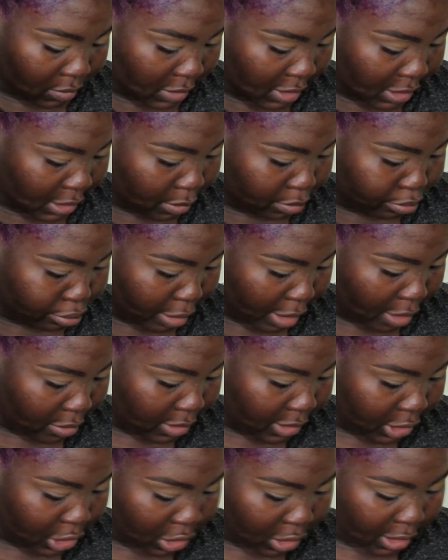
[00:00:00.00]
this
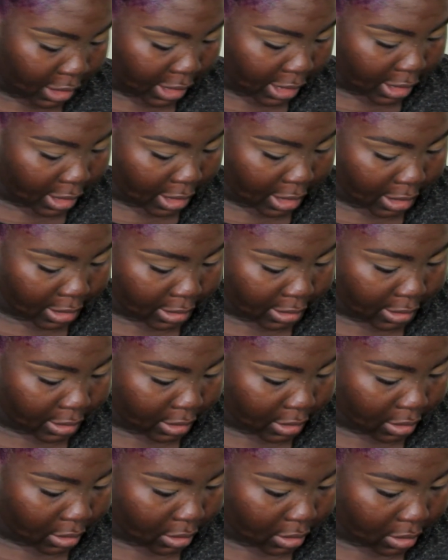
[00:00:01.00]
brownish looking color.